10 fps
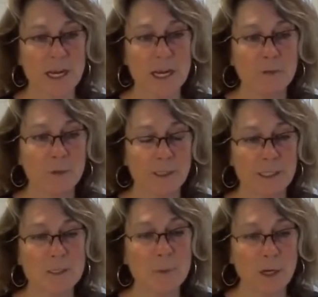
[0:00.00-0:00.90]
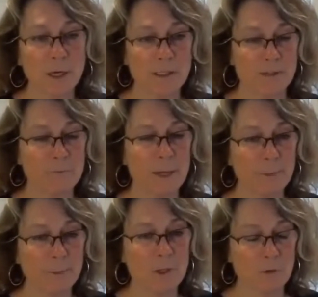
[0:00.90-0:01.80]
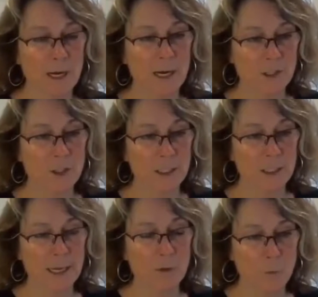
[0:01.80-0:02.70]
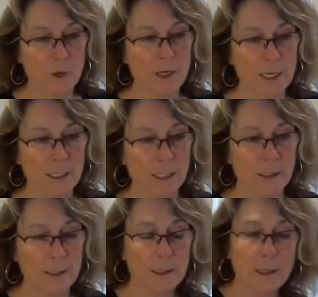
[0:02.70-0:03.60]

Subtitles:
to have one of these products if people don't actually like working in it.